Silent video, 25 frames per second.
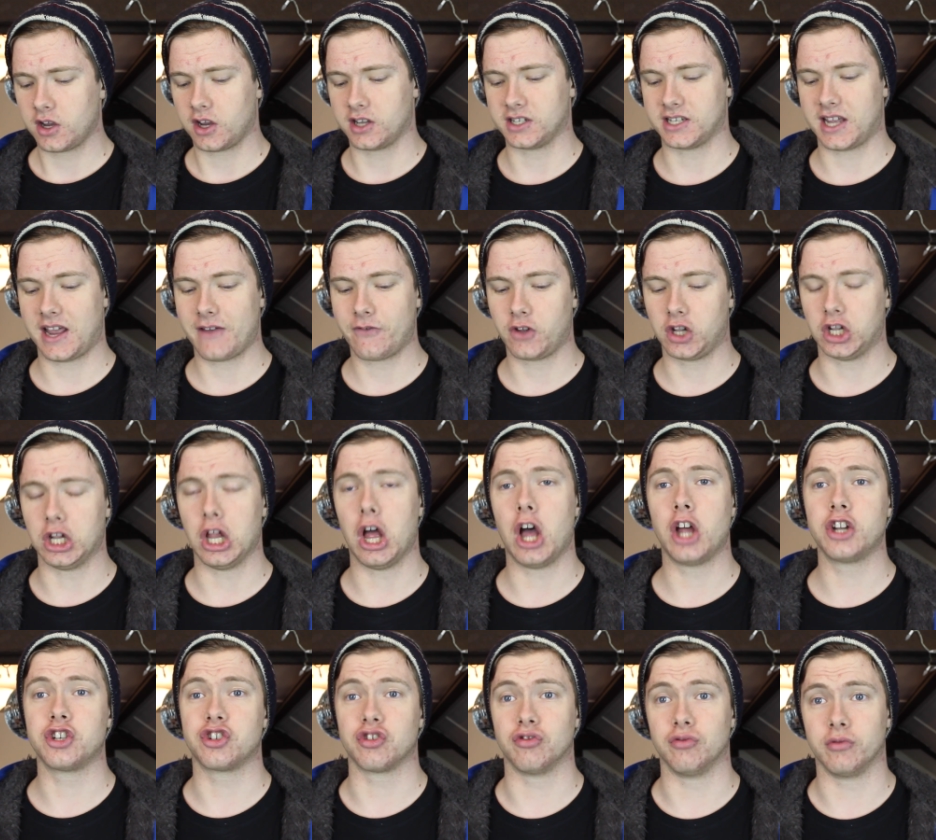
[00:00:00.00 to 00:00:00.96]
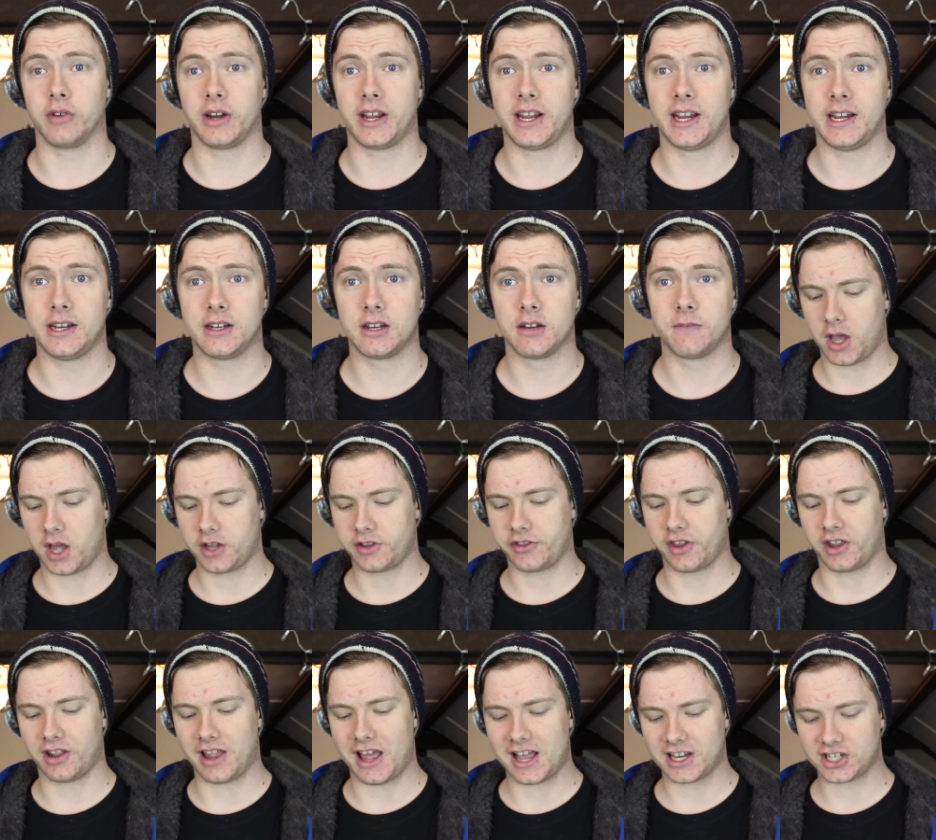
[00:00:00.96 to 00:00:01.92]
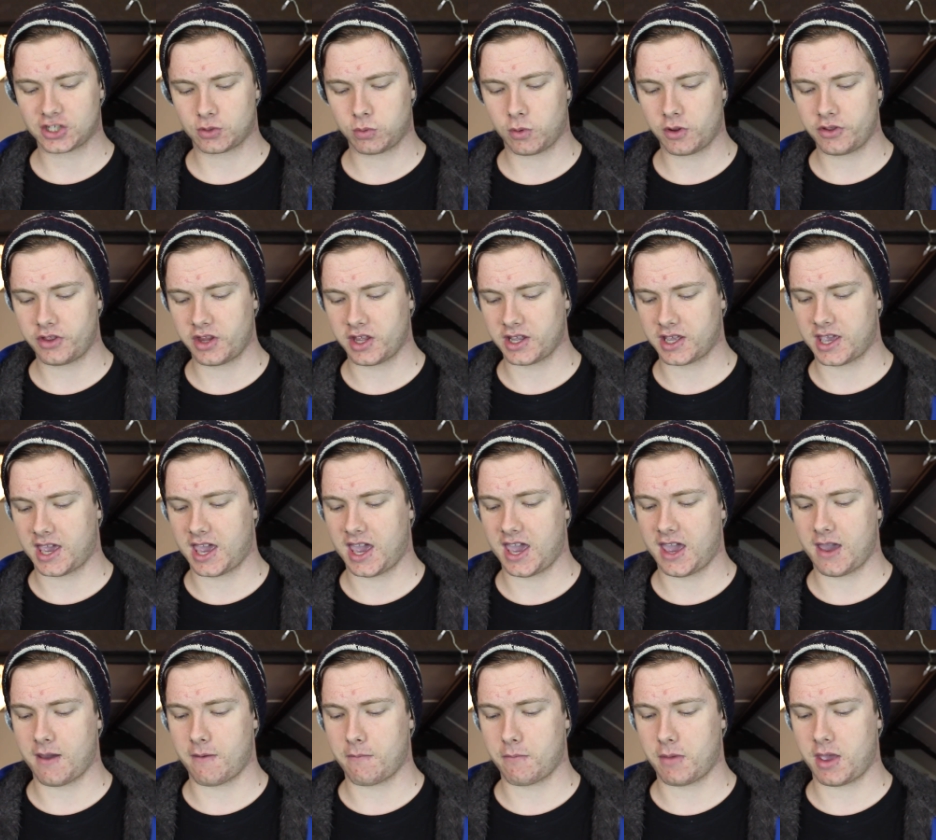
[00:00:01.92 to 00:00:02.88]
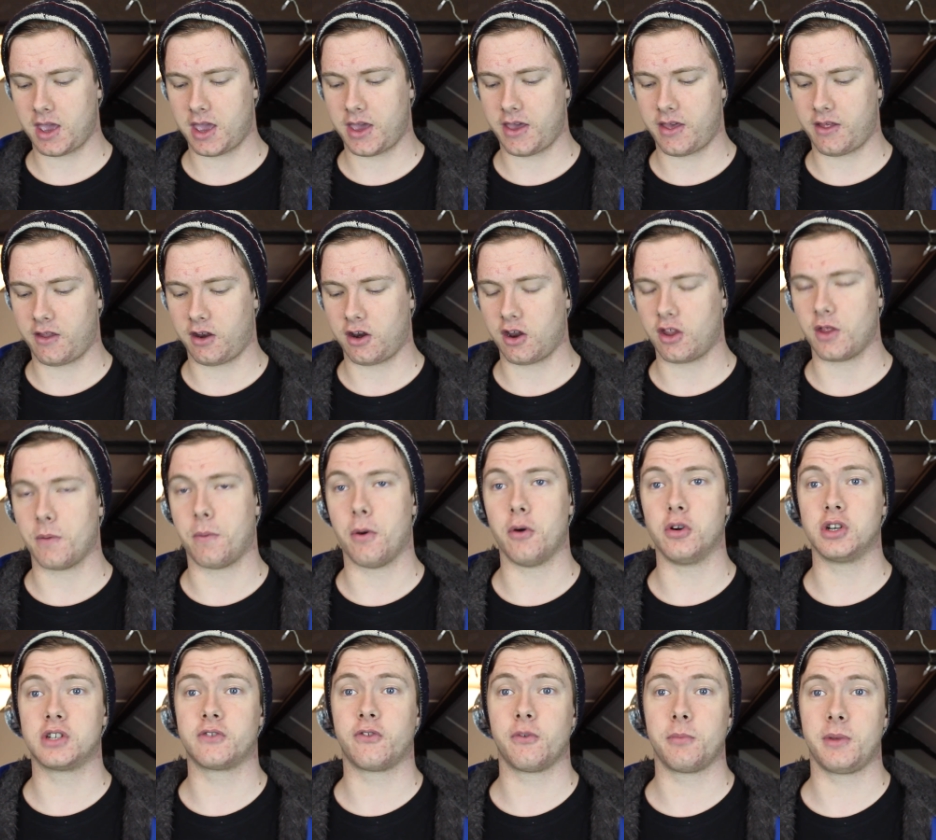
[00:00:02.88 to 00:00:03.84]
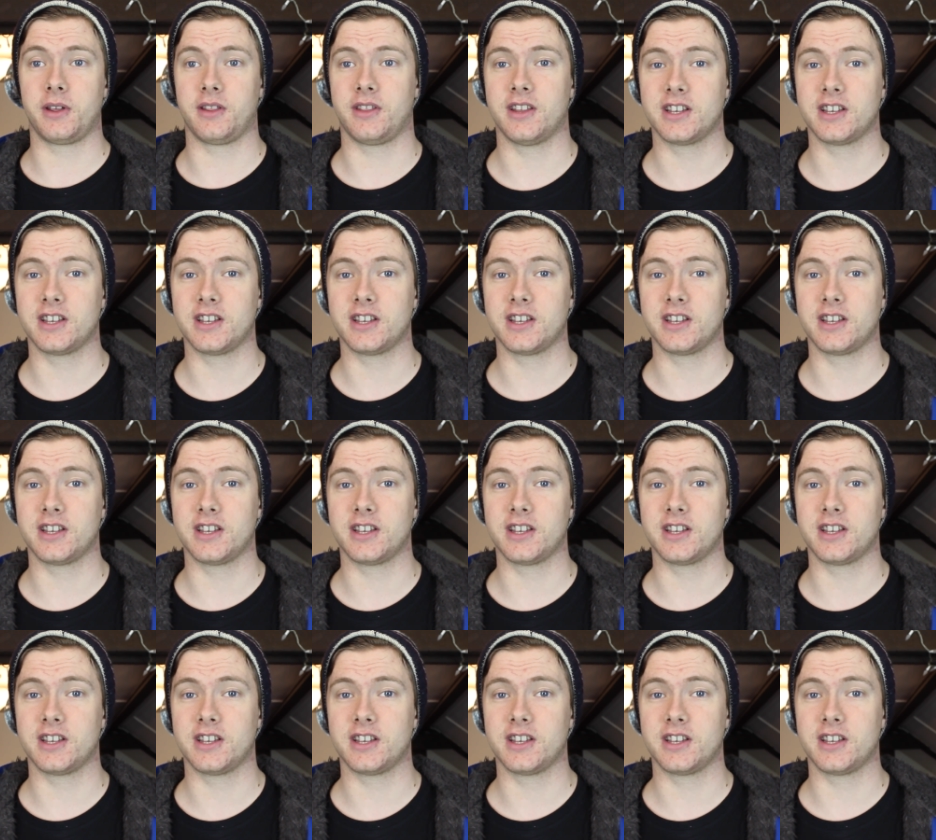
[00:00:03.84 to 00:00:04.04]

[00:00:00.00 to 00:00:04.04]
because I have a lot to read. But the last one that came in the post for me